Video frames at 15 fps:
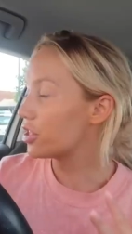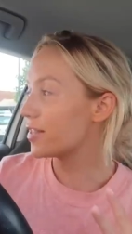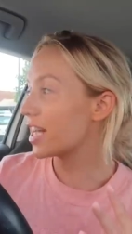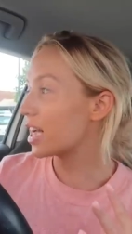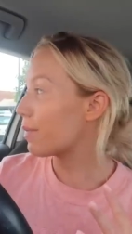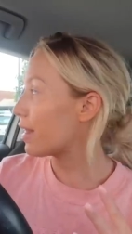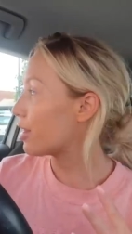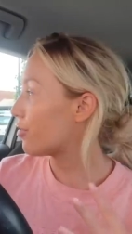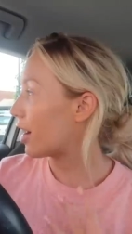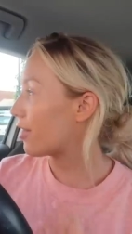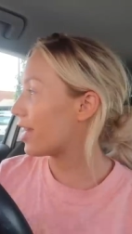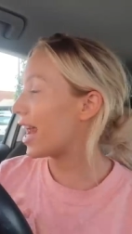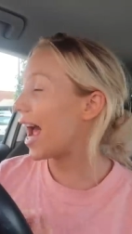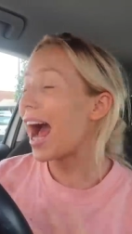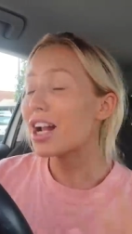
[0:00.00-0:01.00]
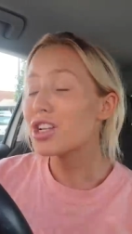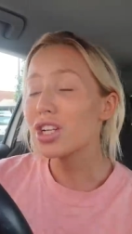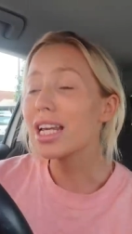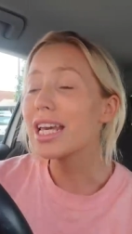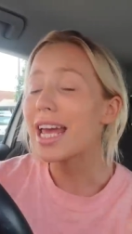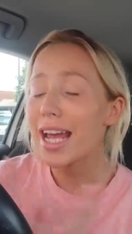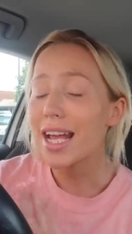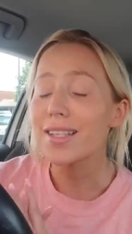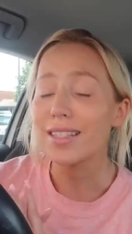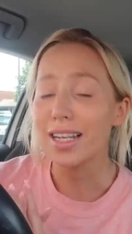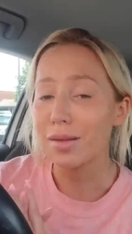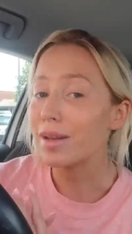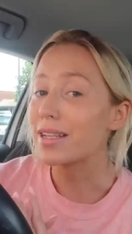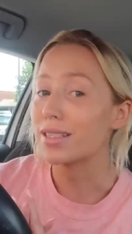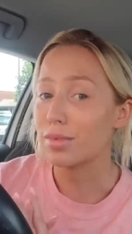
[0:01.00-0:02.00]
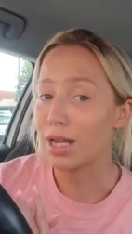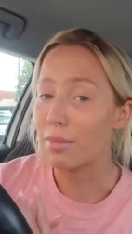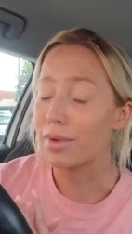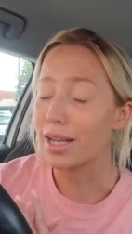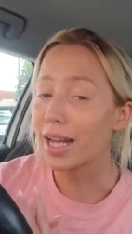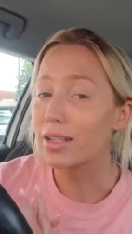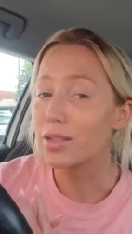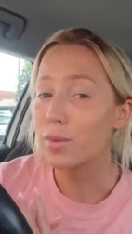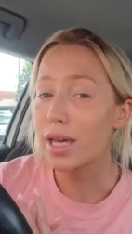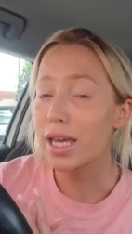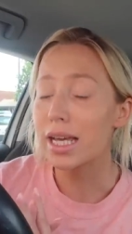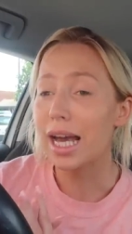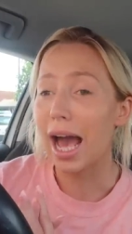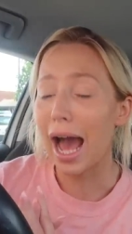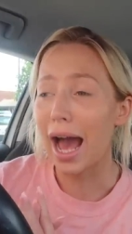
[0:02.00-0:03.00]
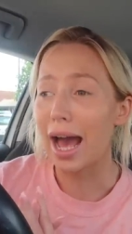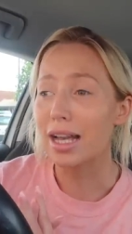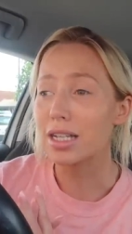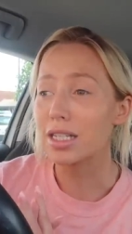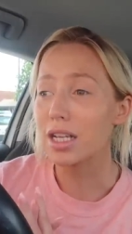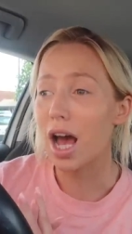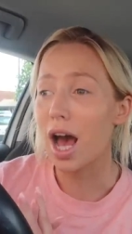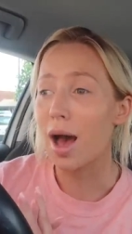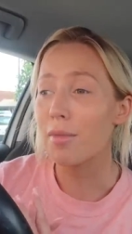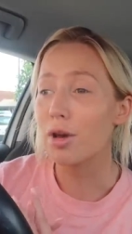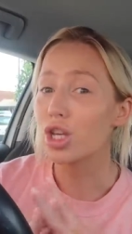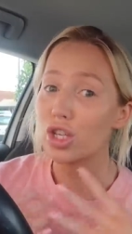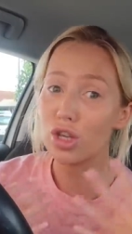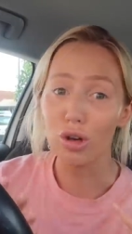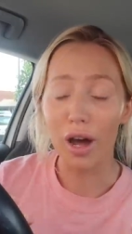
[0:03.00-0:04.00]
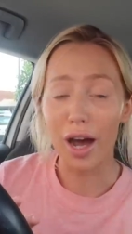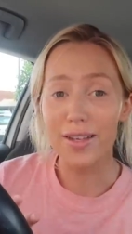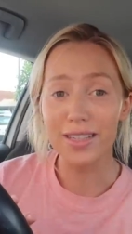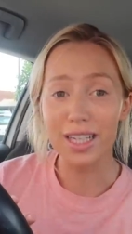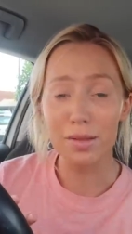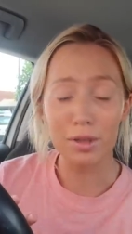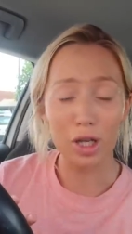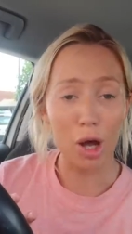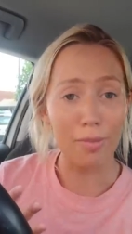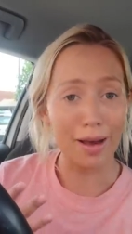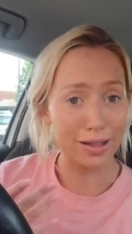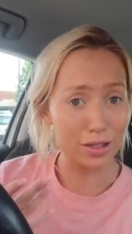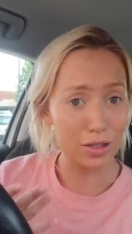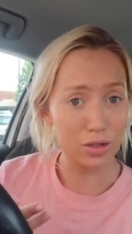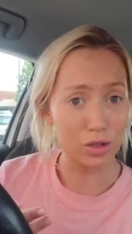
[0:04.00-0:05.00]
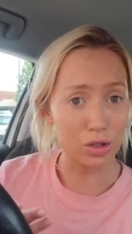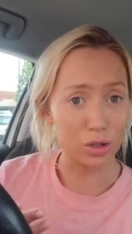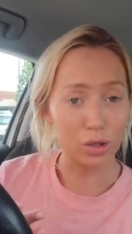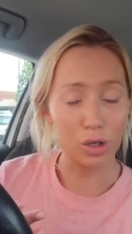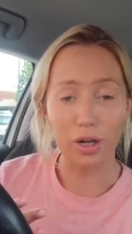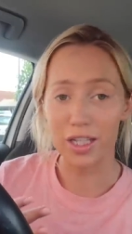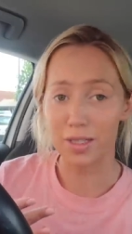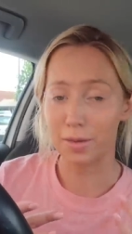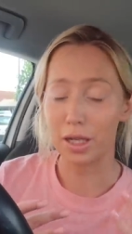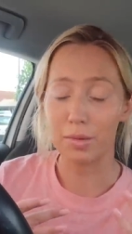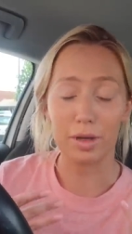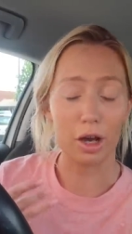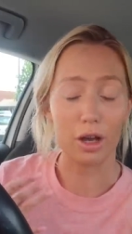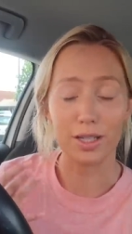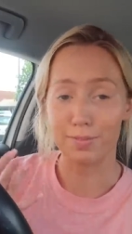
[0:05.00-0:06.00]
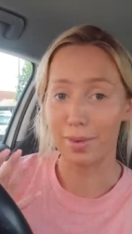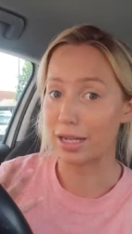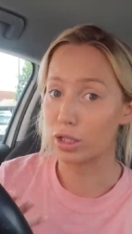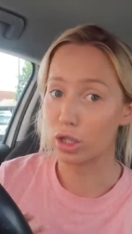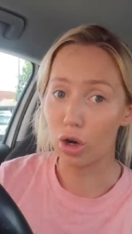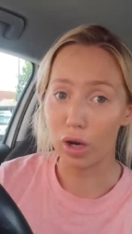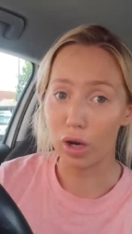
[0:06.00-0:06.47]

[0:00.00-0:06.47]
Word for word: just think about the fact that it actually is going to be september next week and um, you guys are going to be going back to school you guys are going to be going back to